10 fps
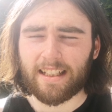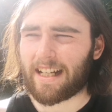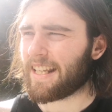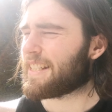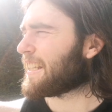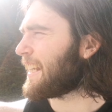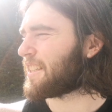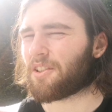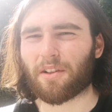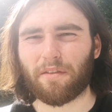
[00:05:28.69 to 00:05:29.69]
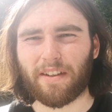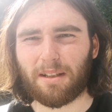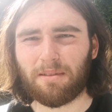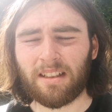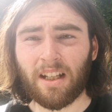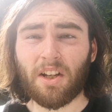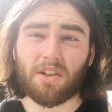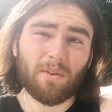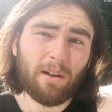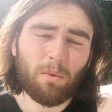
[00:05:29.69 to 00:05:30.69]
and he said he has a cut available
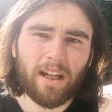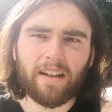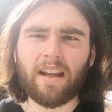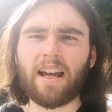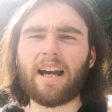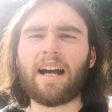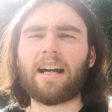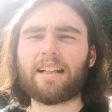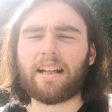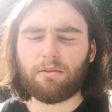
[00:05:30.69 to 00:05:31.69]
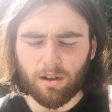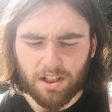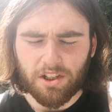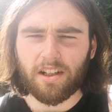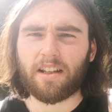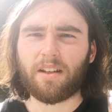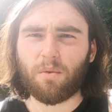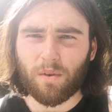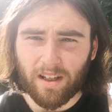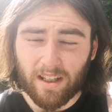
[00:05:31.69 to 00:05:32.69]
so I'll wait and I'll watch
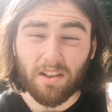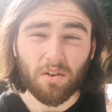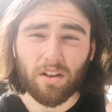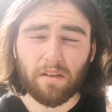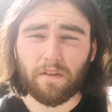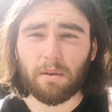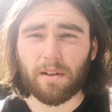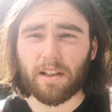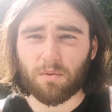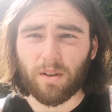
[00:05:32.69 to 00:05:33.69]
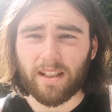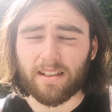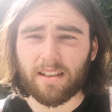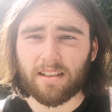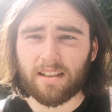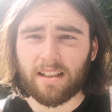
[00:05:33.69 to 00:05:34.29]
his cut of the film when it's released